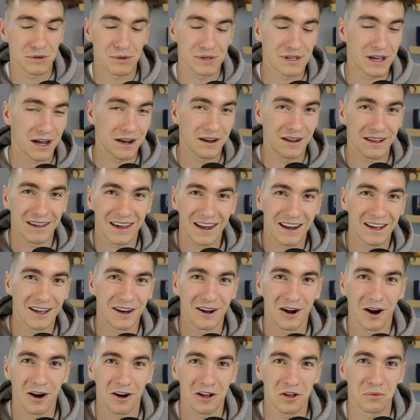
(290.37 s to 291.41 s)
So he got getting
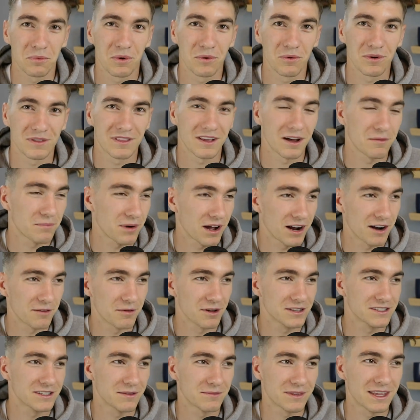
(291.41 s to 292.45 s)
in an argument with the umpire
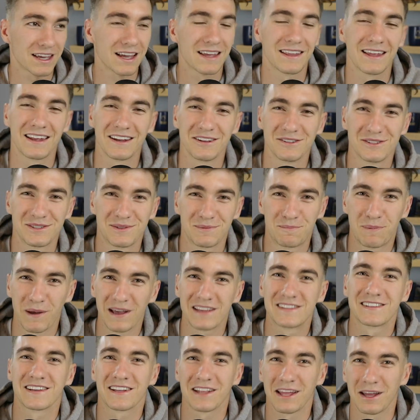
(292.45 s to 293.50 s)
about something, and then he's
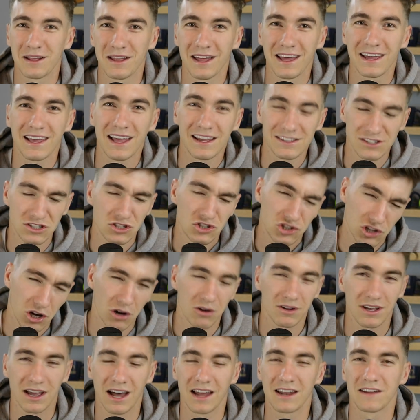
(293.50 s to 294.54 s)
basically like, as a
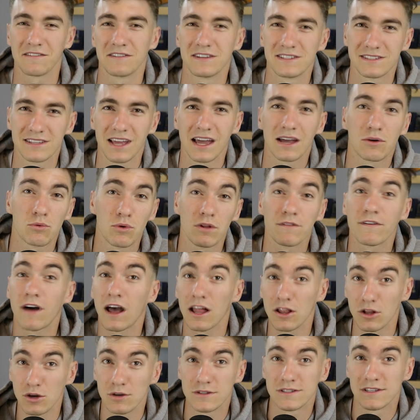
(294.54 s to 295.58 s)
joke kind of, he's like, well, if
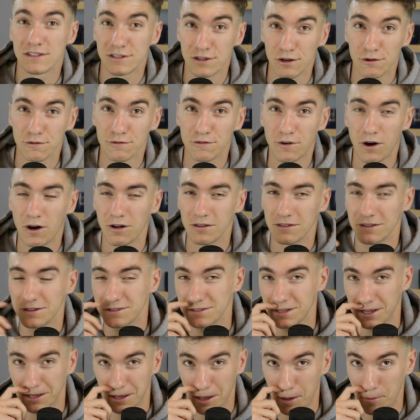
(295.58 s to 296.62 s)
I lose, it's your fault. And
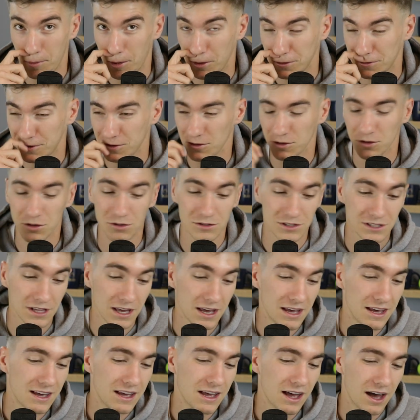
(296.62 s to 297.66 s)
he's like, about to lose,
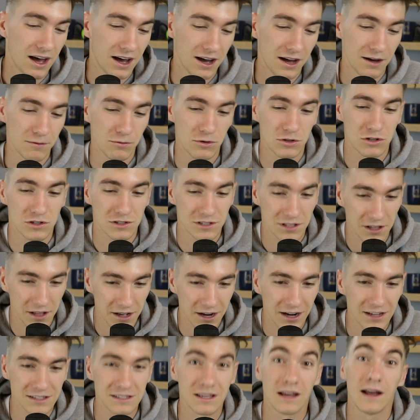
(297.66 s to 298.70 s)
which is
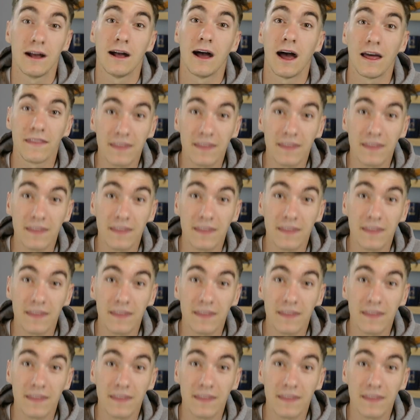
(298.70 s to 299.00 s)
hilarious.